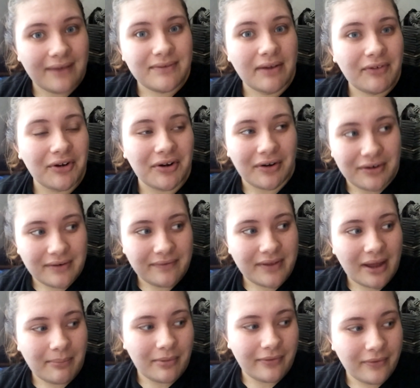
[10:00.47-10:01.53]
I've never heard of
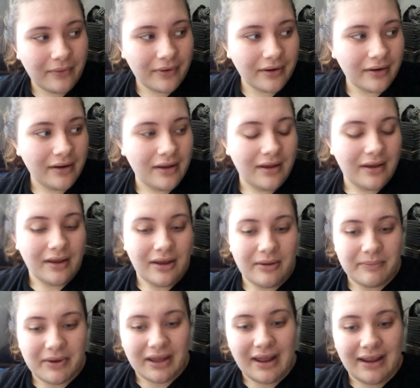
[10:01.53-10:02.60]
that before,
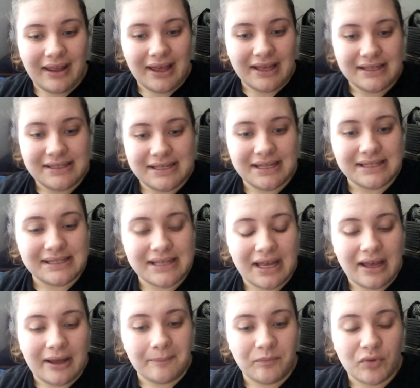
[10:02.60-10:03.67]
but I guess it's
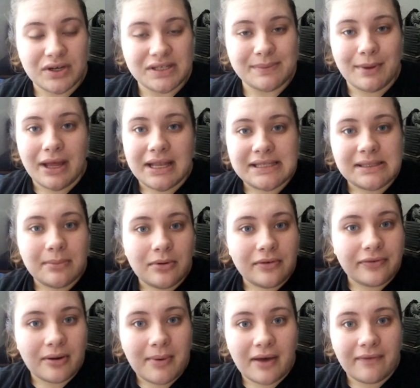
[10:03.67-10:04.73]
um, responsible
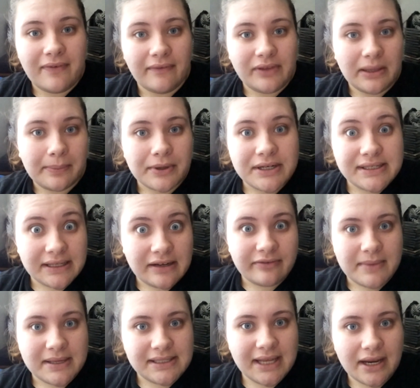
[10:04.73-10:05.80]
for about fifty percent
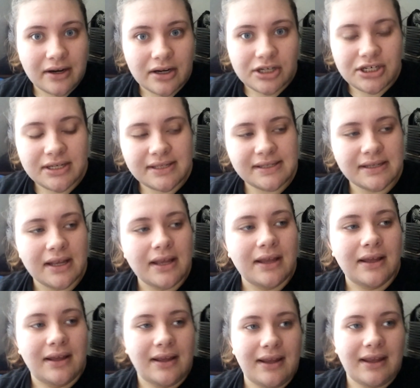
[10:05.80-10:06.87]
of miscarriages,
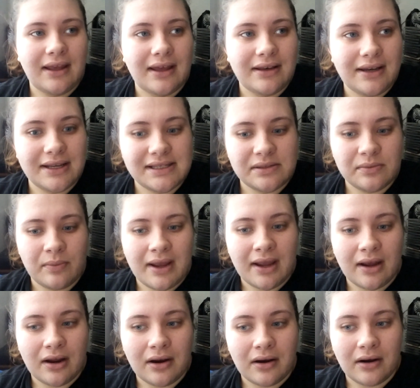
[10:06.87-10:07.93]
and it's
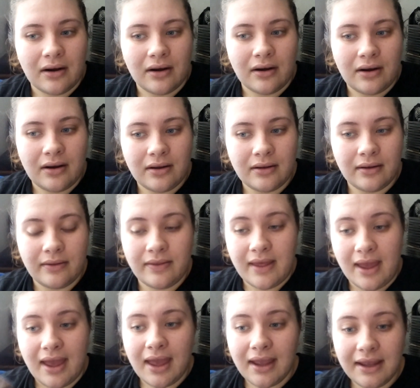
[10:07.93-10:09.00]
where
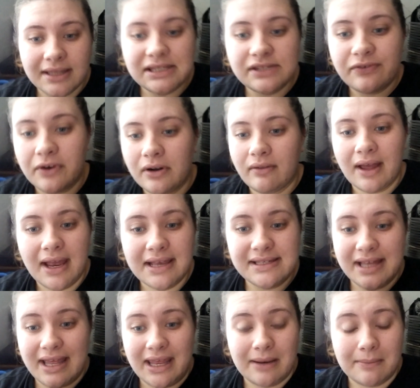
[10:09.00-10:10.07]
the egg gets
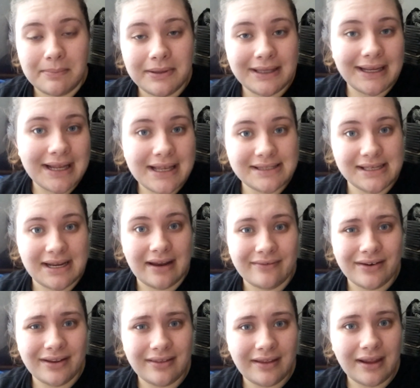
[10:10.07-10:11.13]
fertilized, it implants and
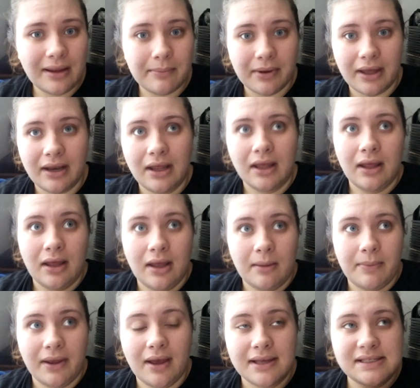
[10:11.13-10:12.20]
everything, but
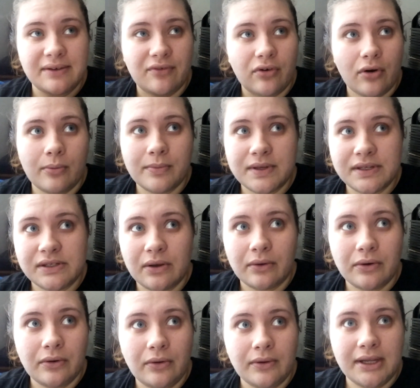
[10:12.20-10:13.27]
because of
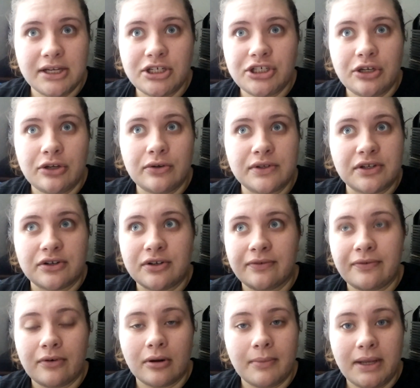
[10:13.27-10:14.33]
chromosomal issues or
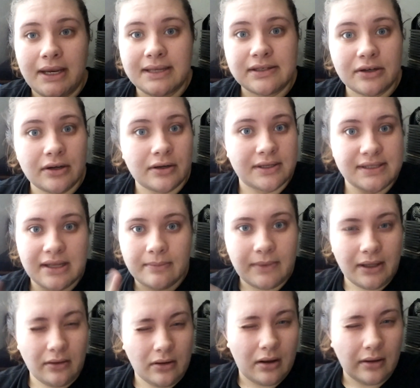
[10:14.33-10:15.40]
deformities or
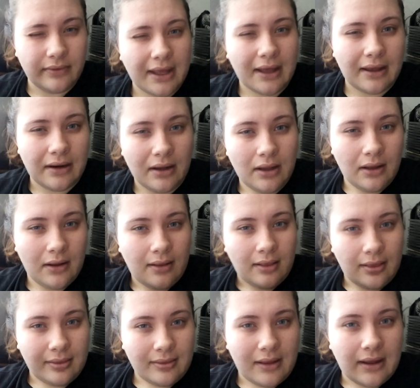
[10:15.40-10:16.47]
something along that
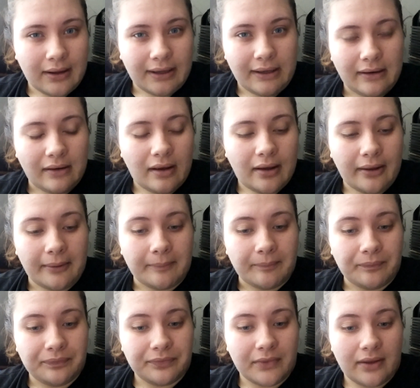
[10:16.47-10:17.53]
line,
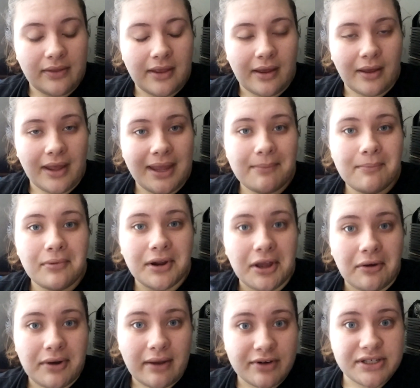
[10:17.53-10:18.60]
um, the
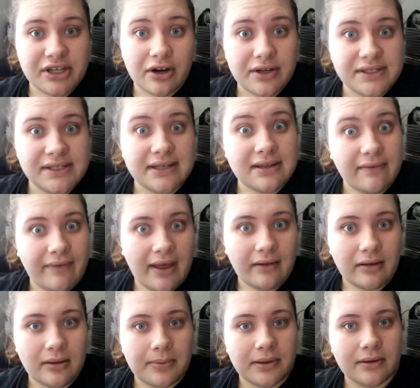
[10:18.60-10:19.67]
embryo never starts to
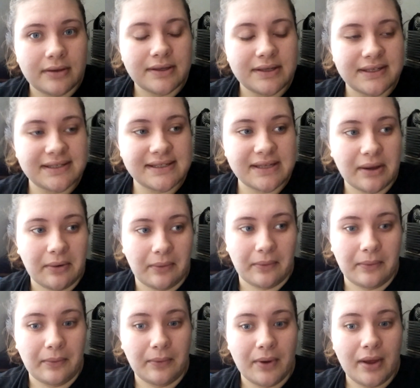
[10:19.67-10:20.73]
develop.
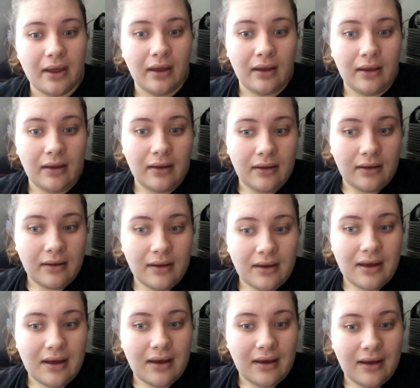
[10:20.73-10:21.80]
So
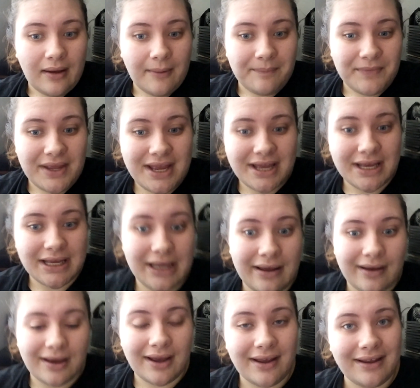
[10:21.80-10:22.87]
um,
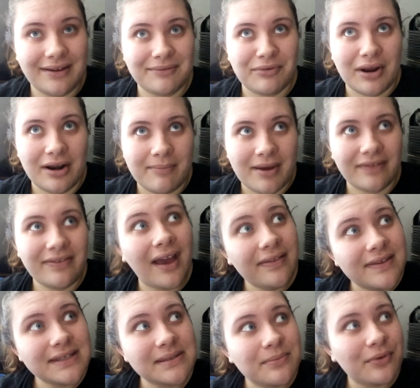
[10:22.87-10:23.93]
I read about that
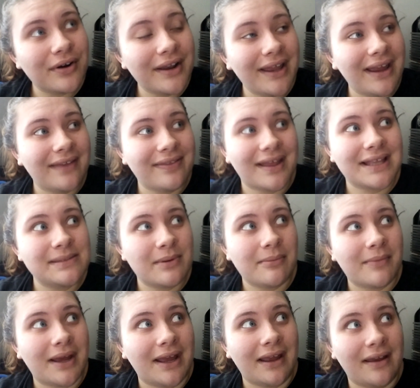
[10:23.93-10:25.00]
this morning, and that's
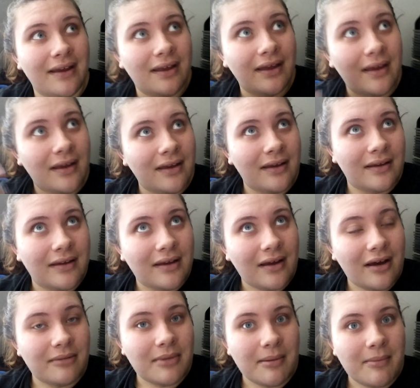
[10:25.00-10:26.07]
been my
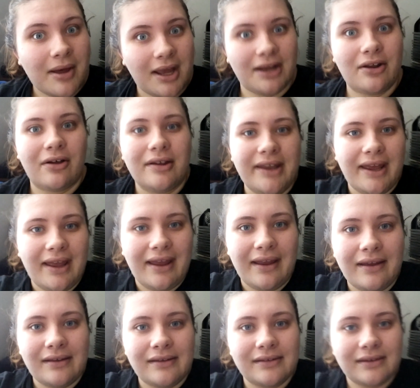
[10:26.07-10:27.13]
on my mind all
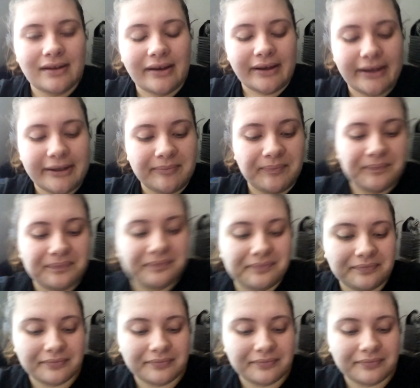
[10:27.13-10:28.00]
day. Um,